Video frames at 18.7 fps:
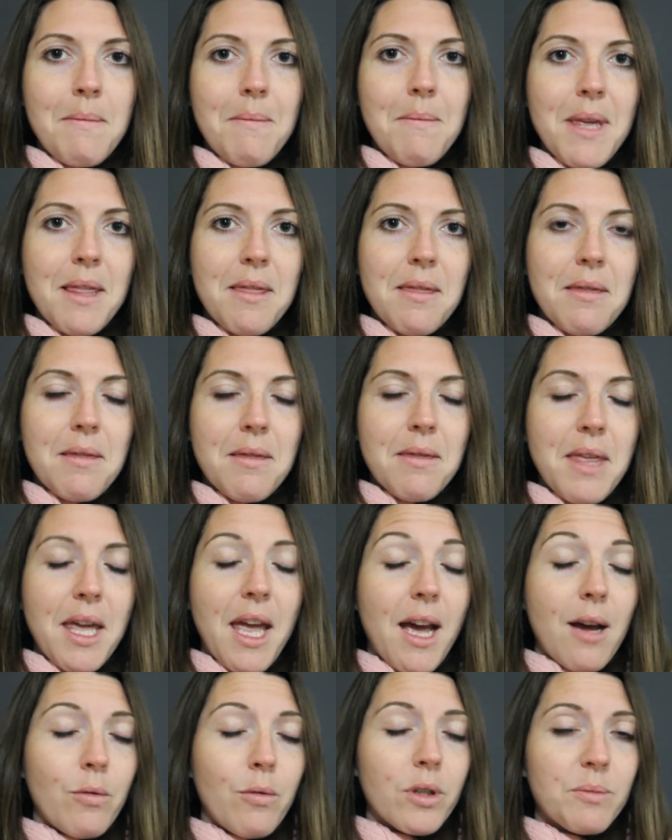in the
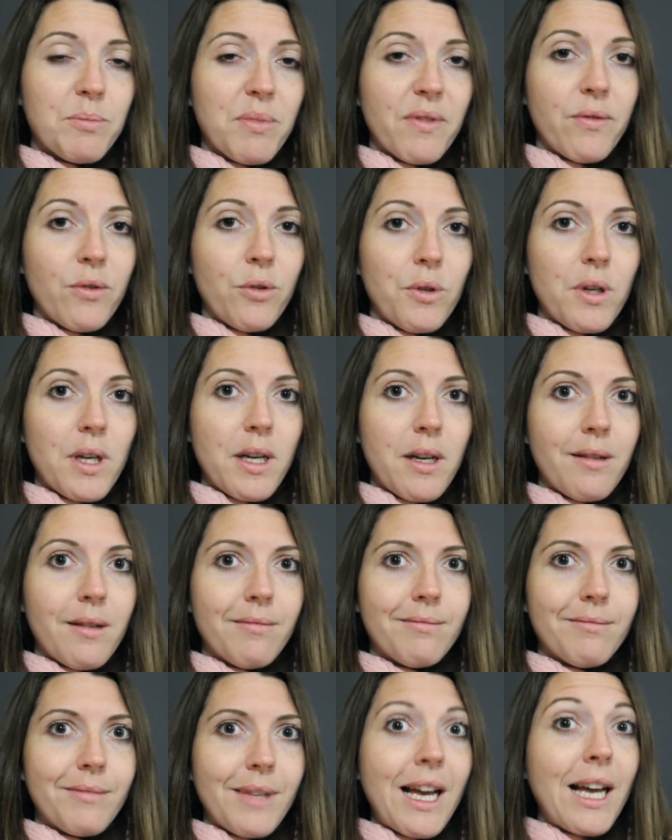hours
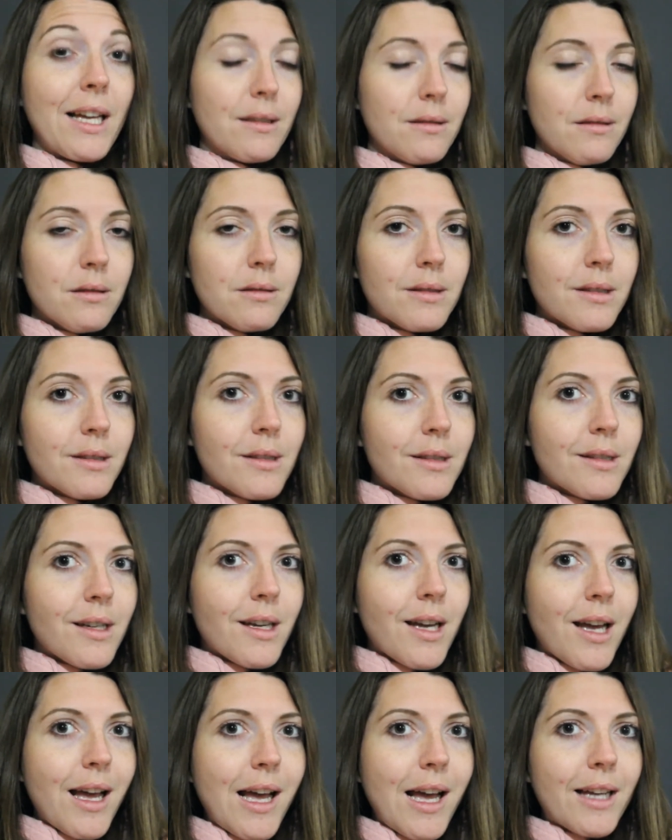beforehand
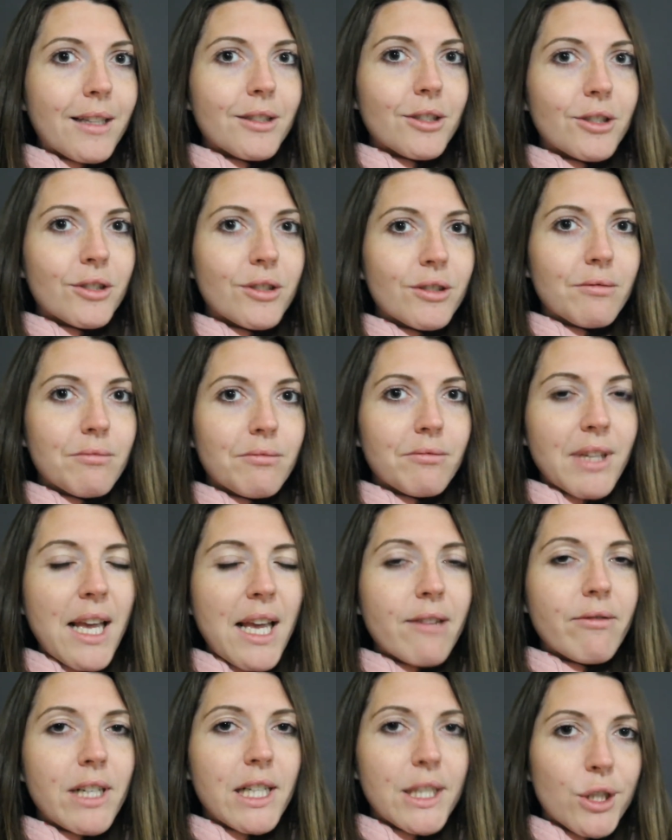and
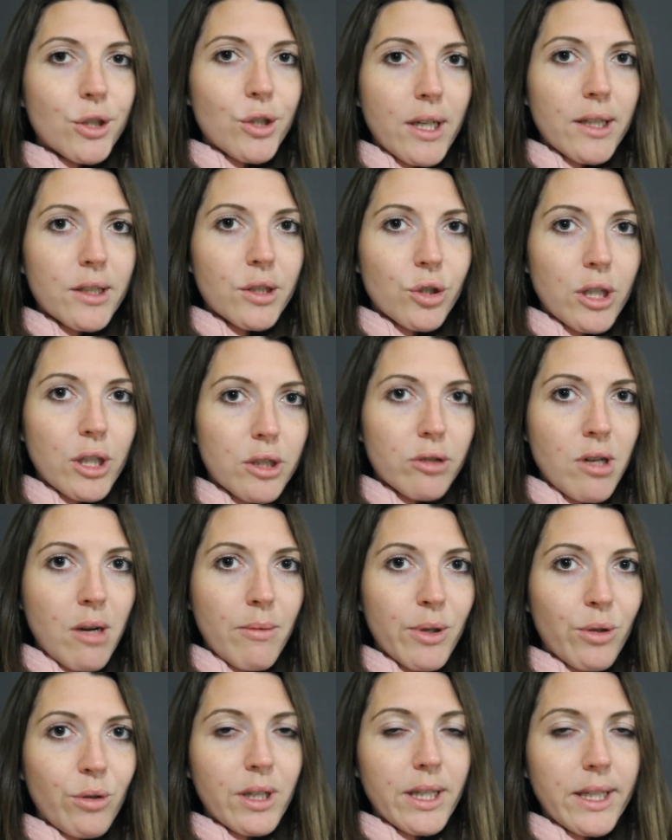getting really stressed trying to cram
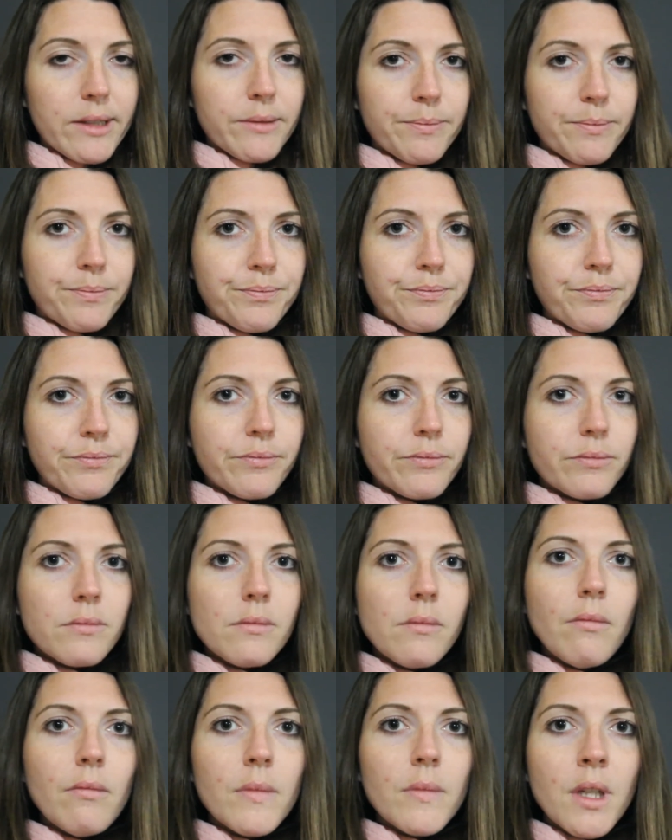it all in.
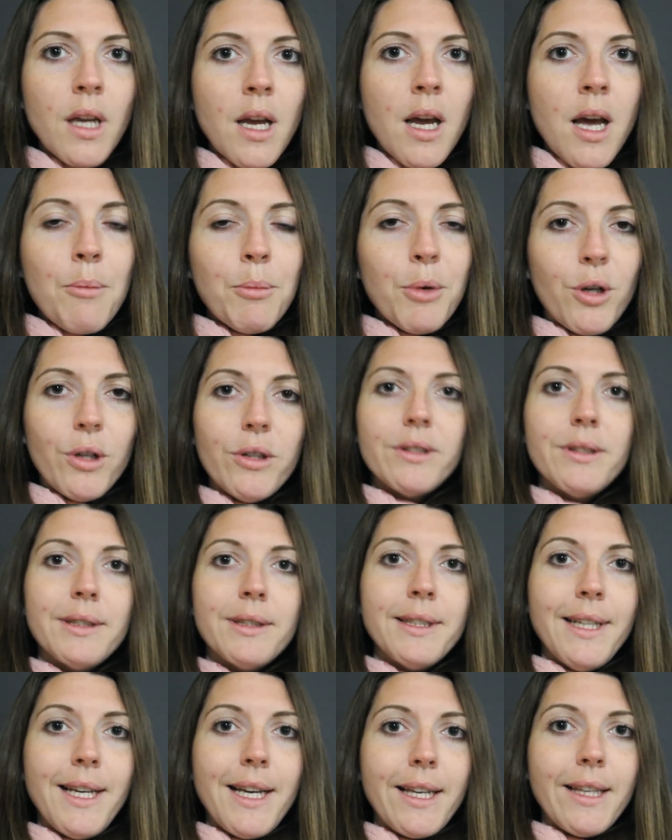But
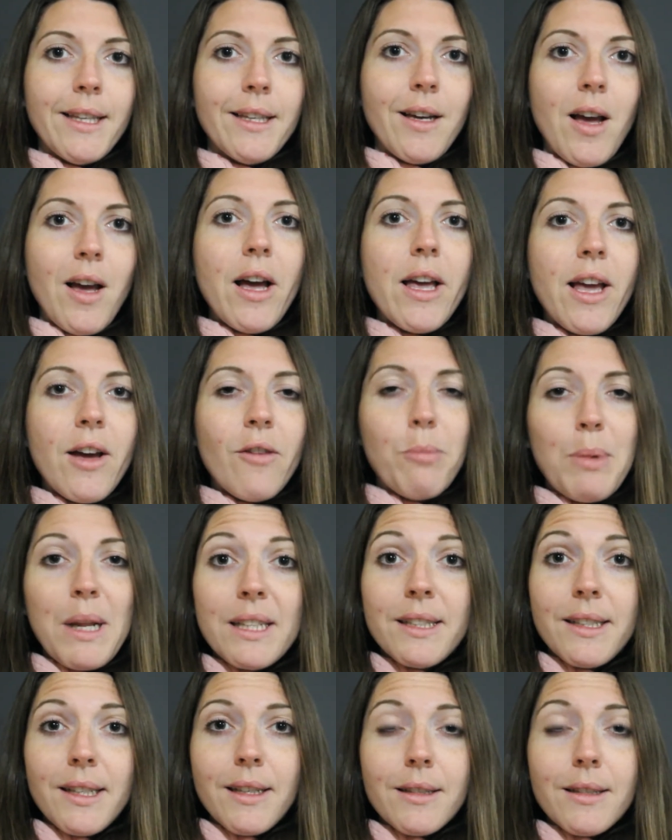today I have
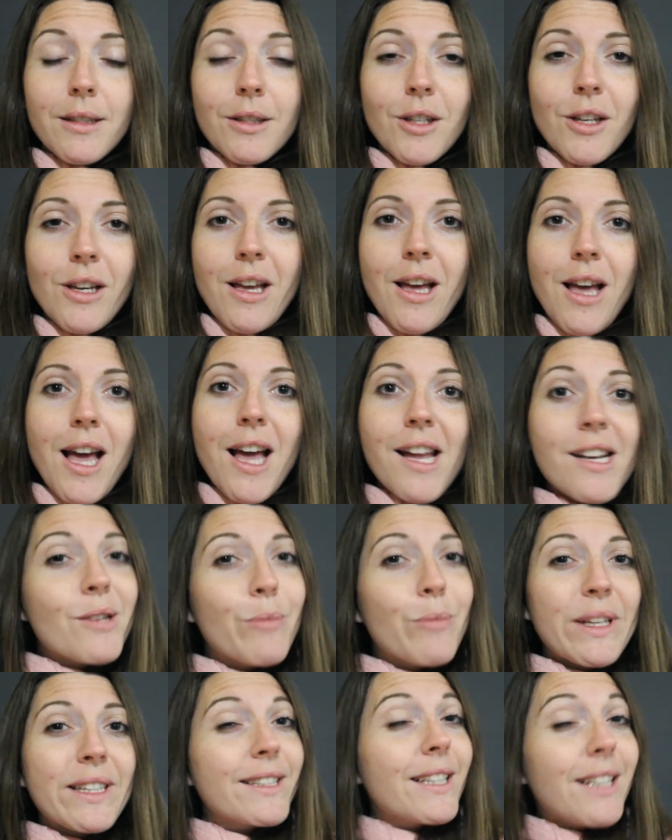planned it and
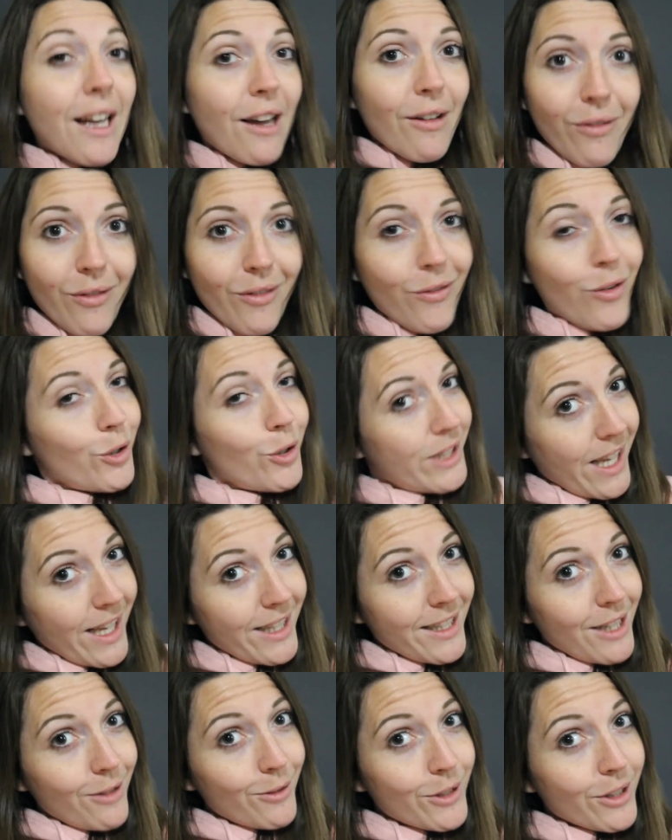we still have
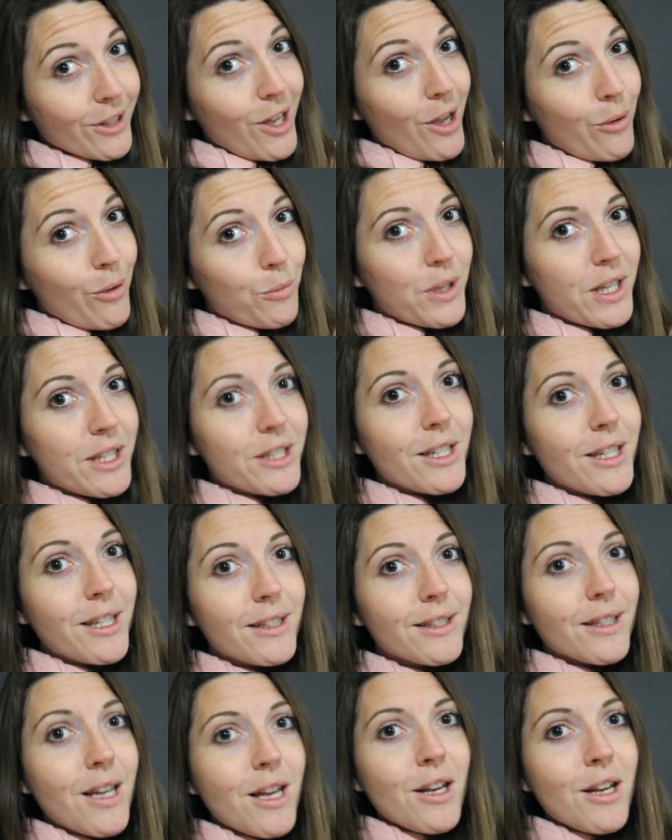48 hours to go, which
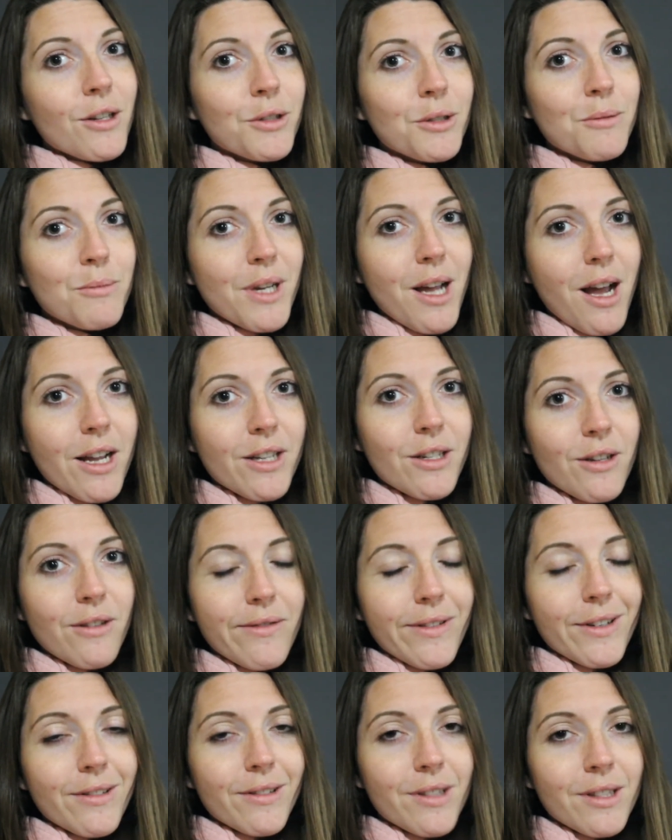is some kind of